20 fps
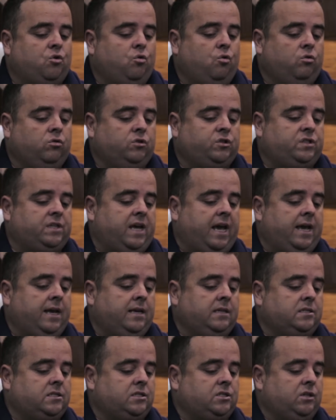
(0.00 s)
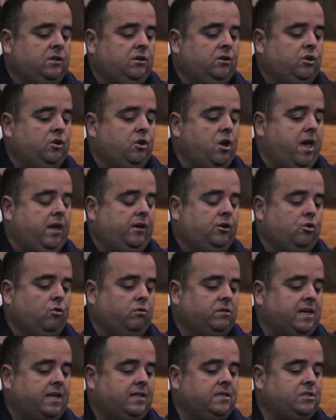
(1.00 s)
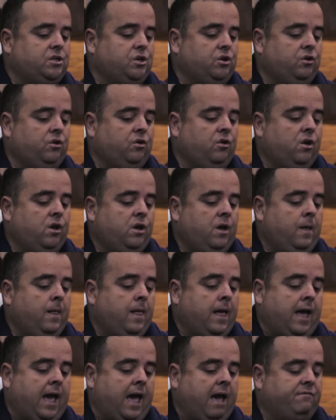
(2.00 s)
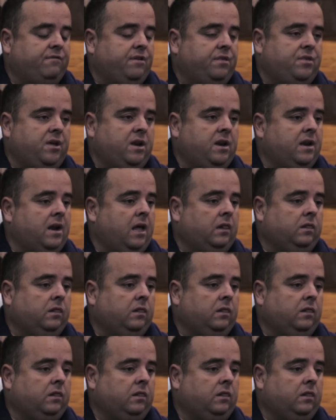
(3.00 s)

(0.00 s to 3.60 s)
course goes into everything in a